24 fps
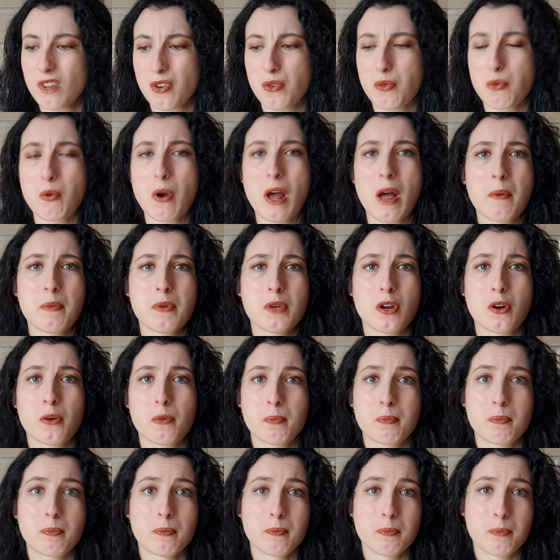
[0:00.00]
grab your
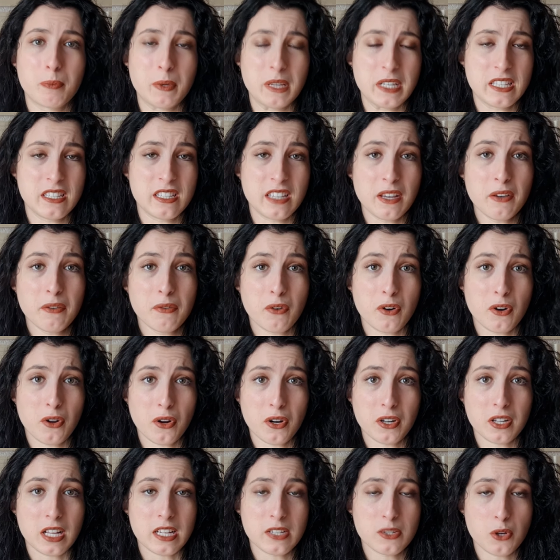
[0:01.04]
PC for your
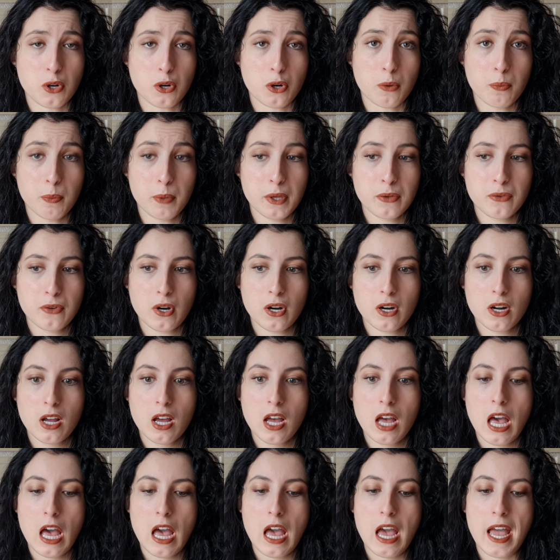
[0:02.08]
class, your computer,
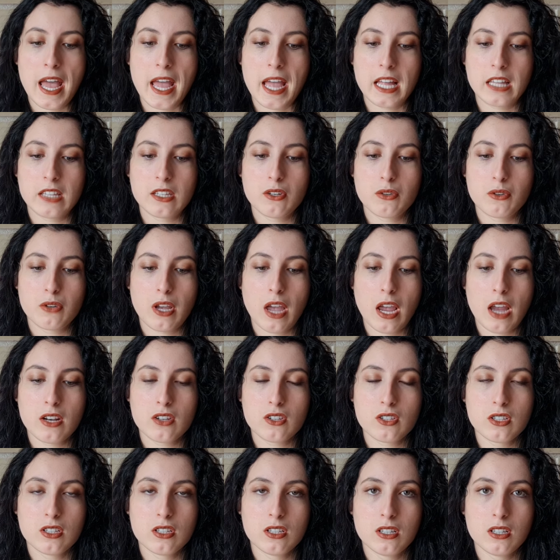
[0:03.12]
and you
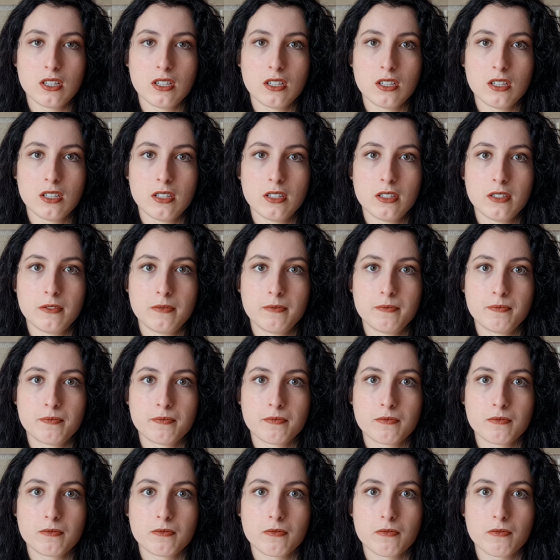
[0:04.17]
can
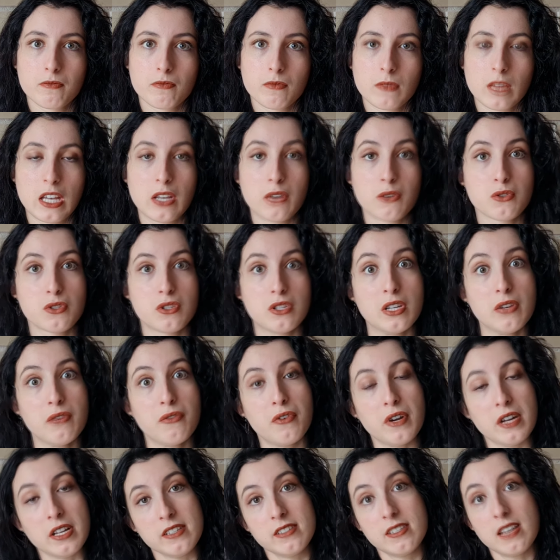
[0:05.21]
use
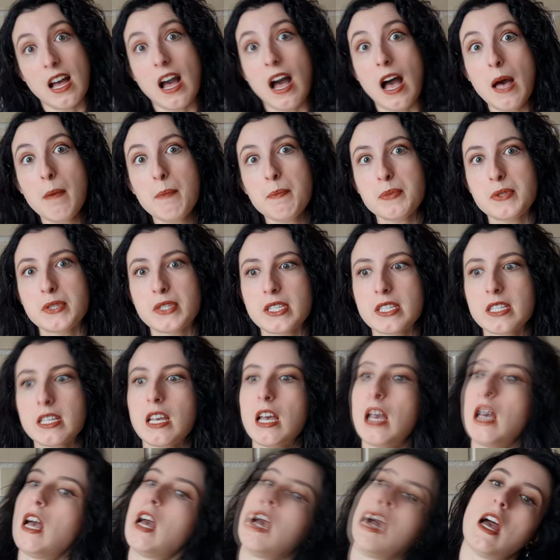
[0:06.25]
different apps
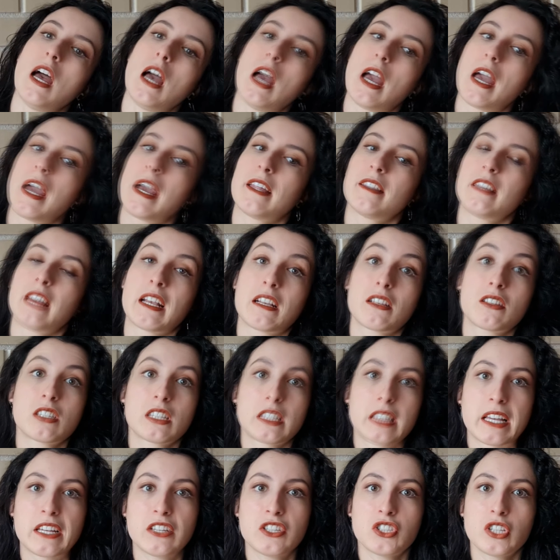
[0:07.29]
and
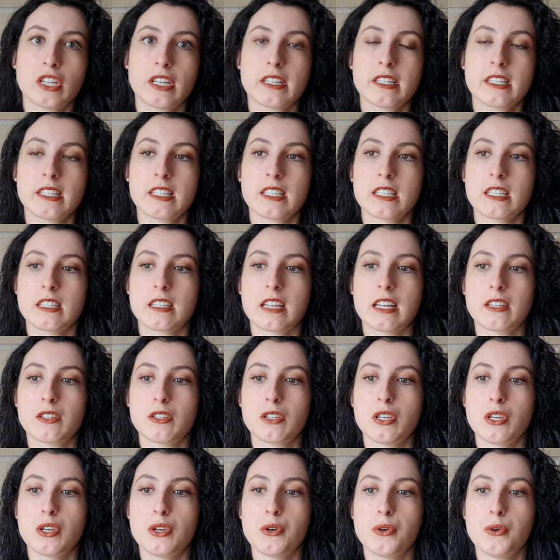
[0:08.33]
extensions that
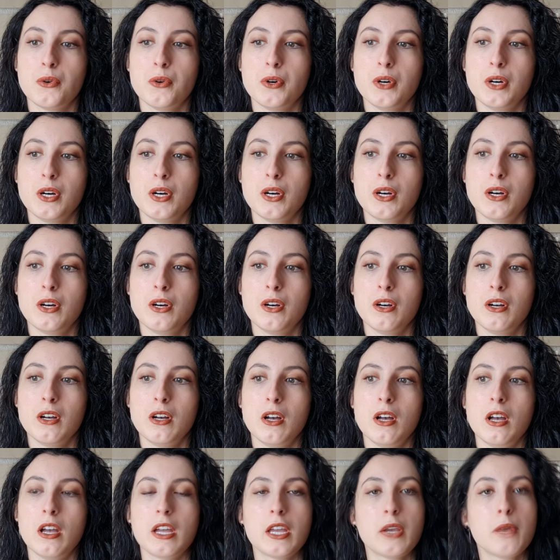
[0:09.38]
you
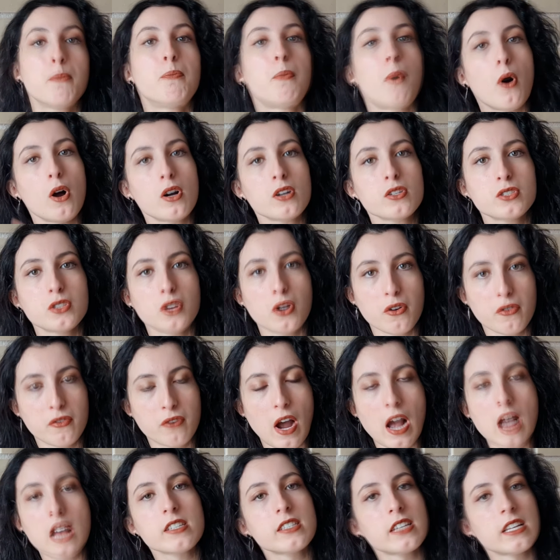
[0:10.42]
import your
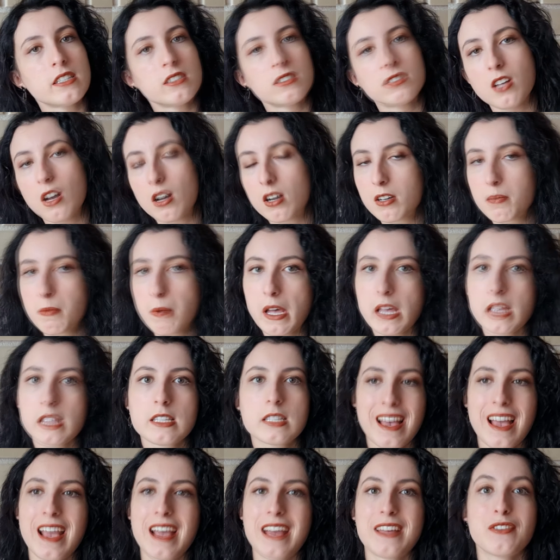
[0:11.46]
files and
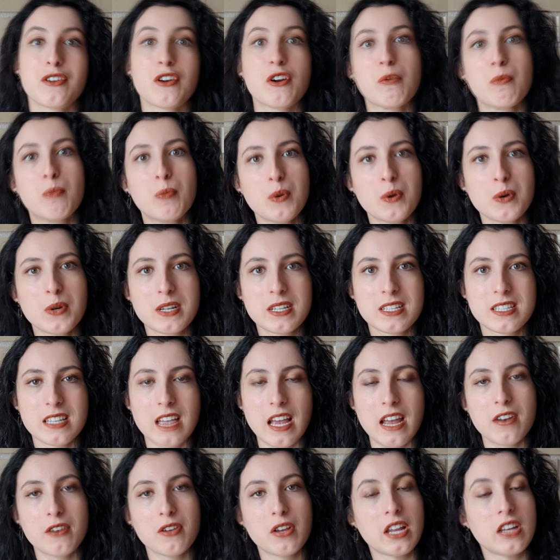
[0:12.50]
documents in your books,
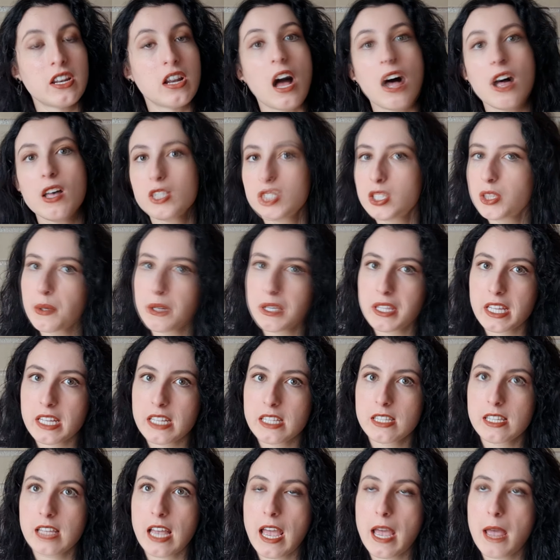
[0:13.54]
and you can also edit
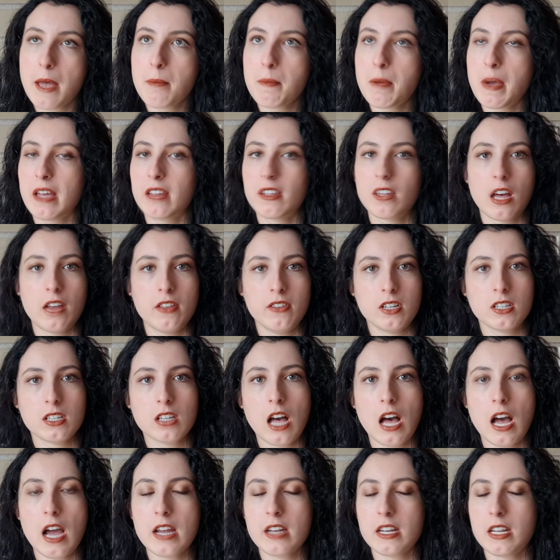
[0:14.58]
them and
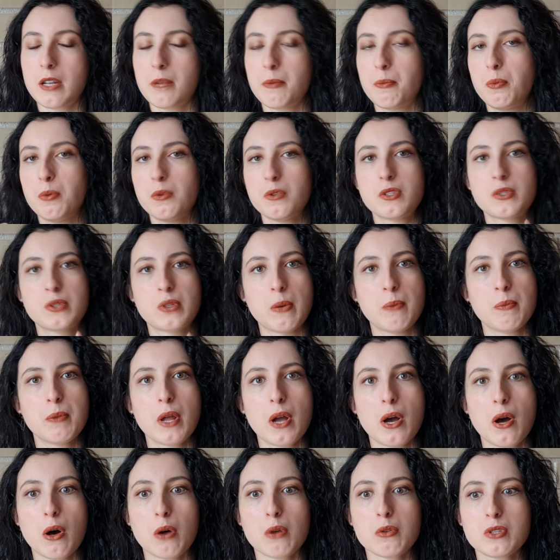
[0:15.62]
underline and put some
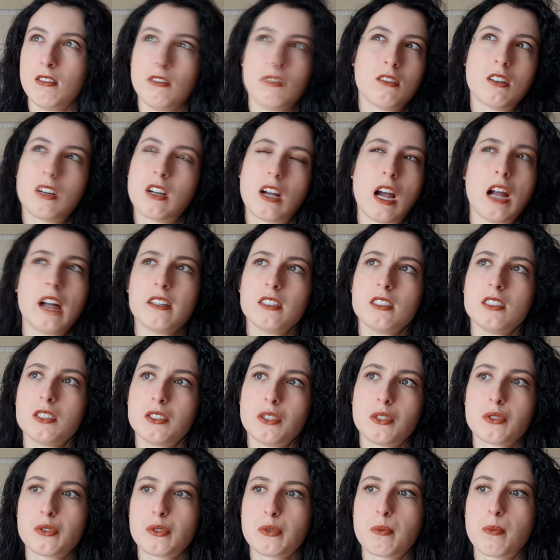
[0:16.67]
notes. Regarding the
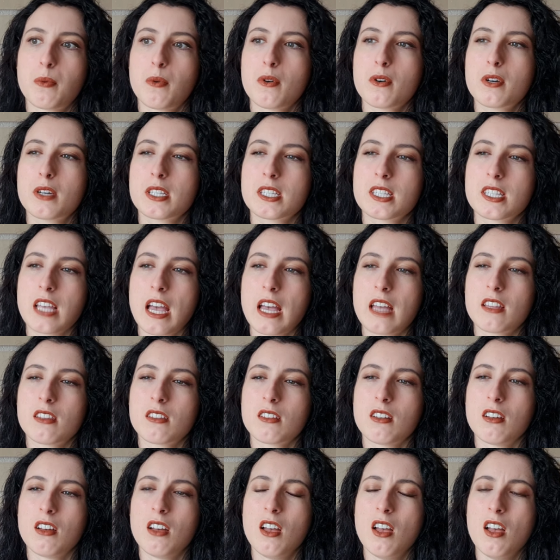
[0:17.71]
notebooks
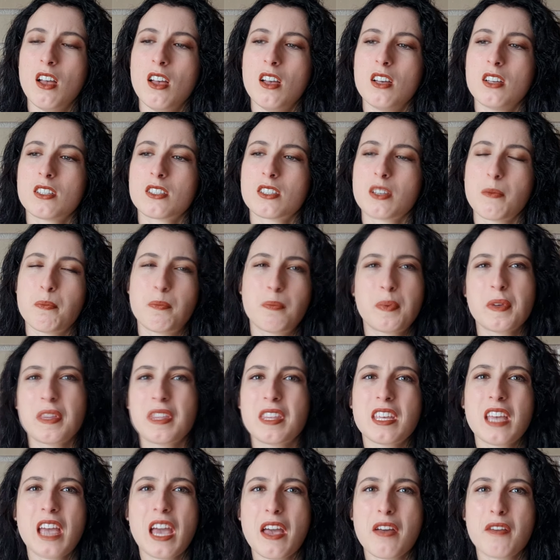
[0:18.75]
and some
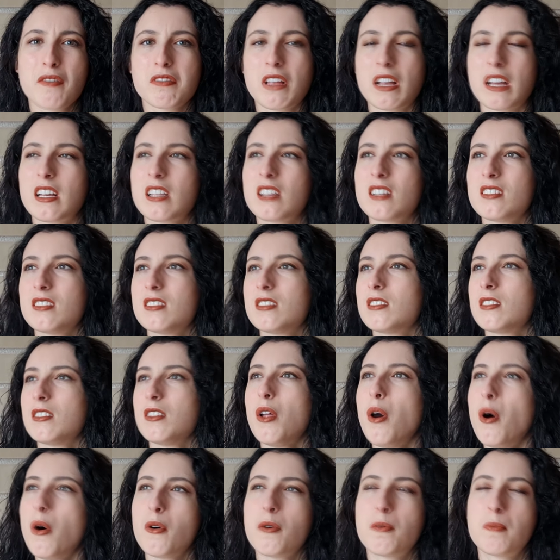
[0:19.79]
PDF, like
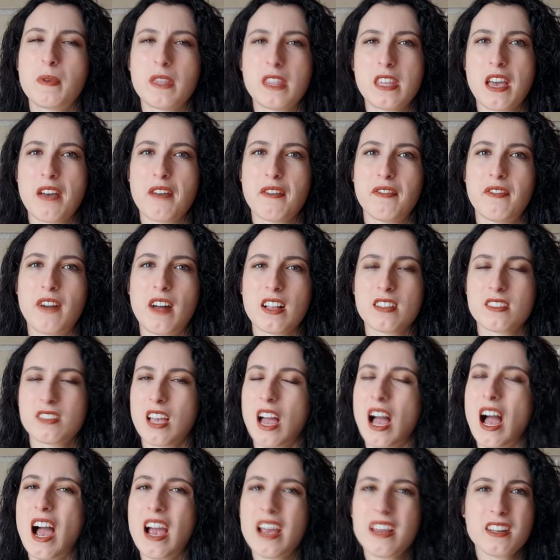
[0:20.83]
long PDF files,
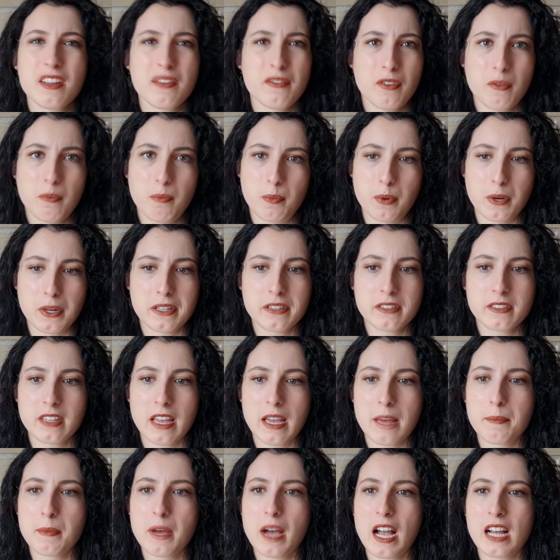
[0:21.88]
I never print
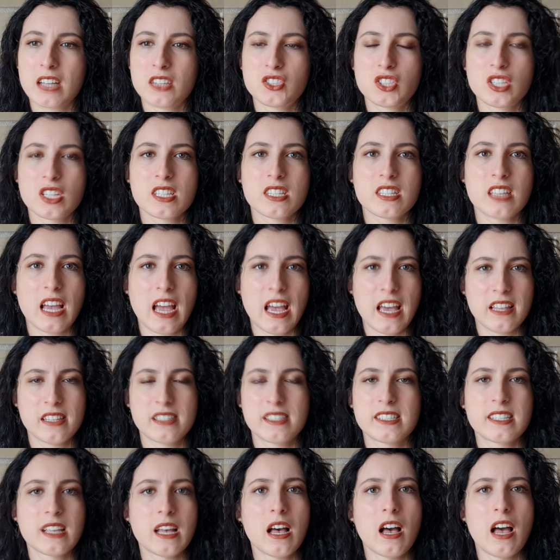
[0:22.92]
them, I just add
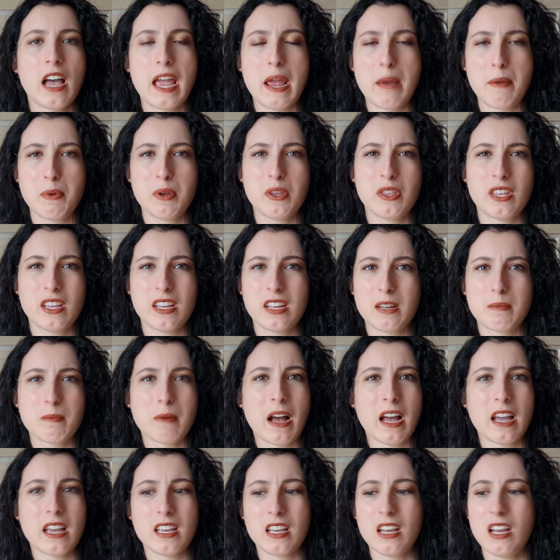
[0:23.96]
everything in
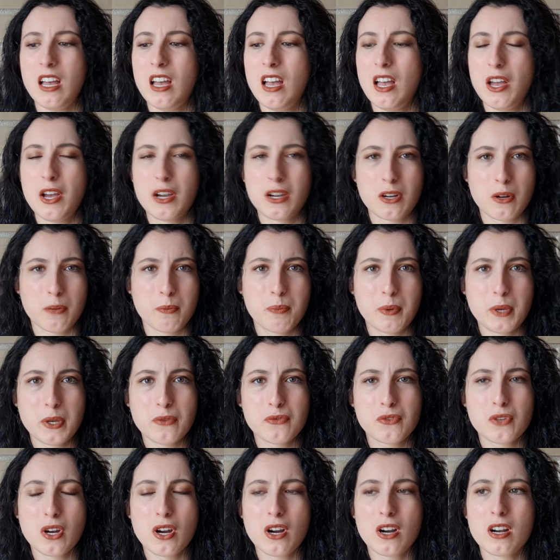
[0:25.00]
my
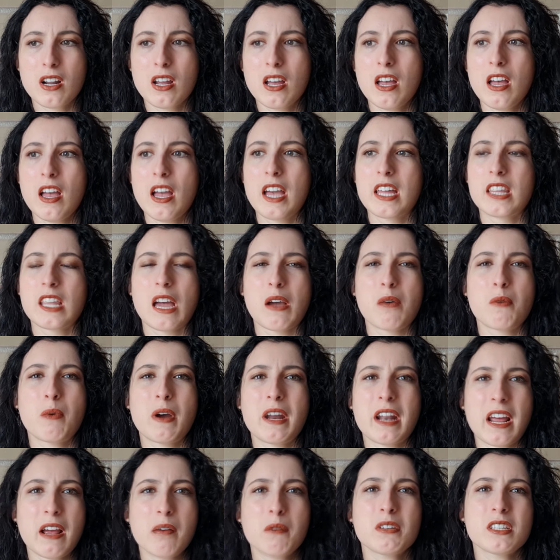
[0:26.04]
computer. And when
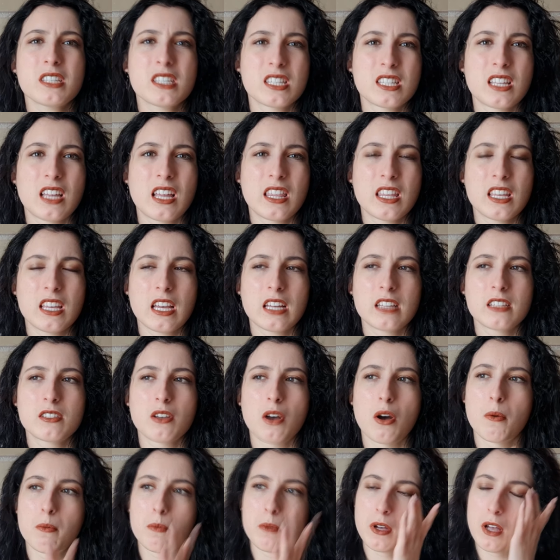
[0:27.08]
I was studying at
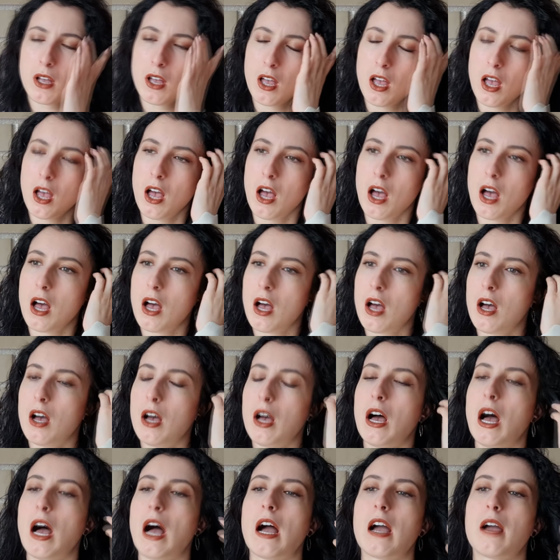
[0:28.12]
home,
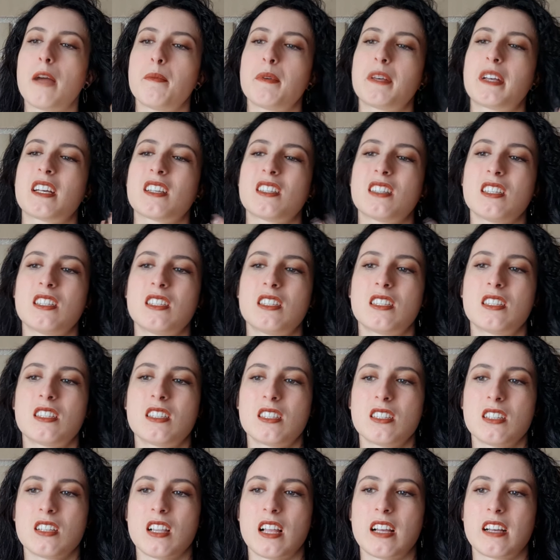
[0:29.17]
because it's
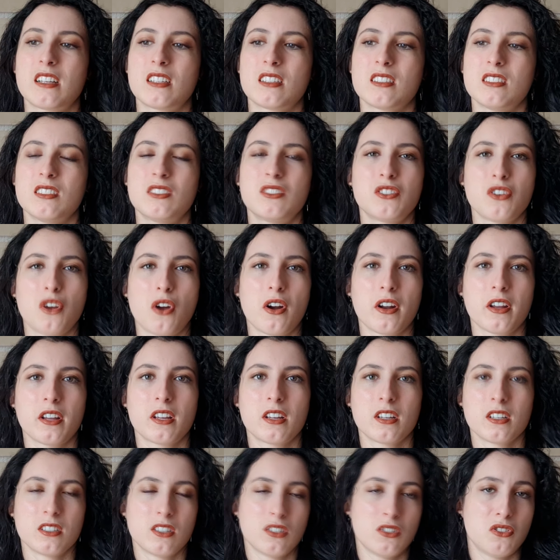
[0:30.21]
like the
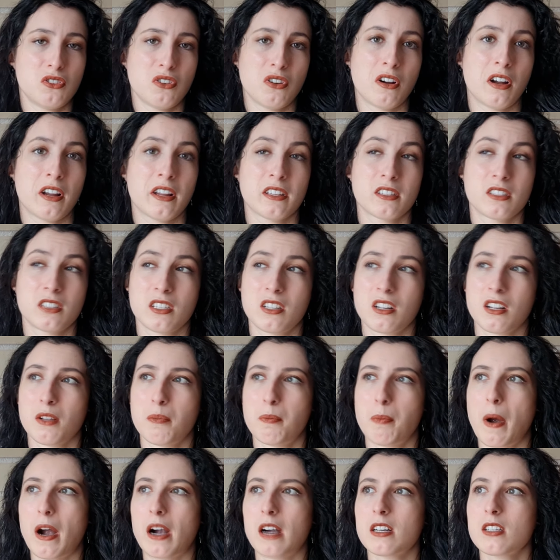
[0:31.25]
theoretical
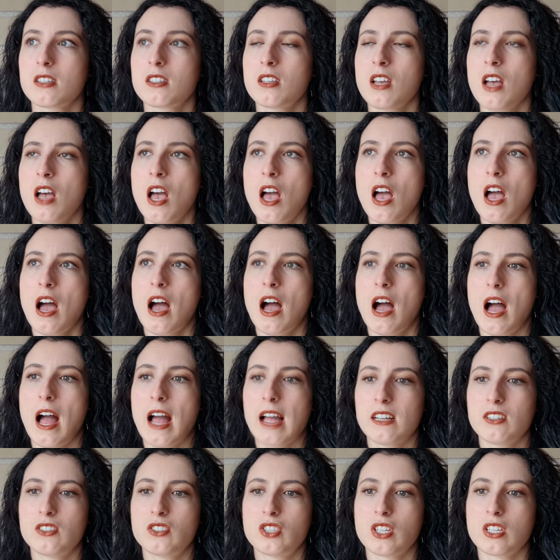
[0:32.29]
part, I
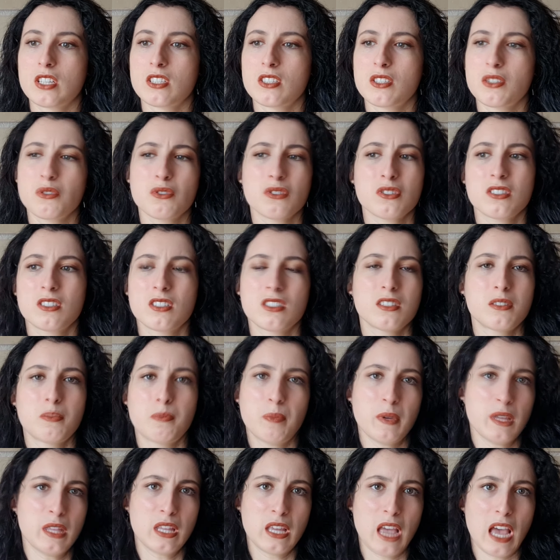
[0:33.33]
just use the
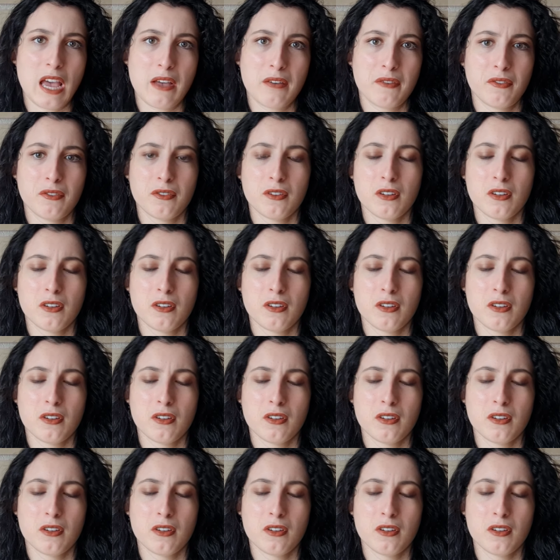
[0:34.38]
PDF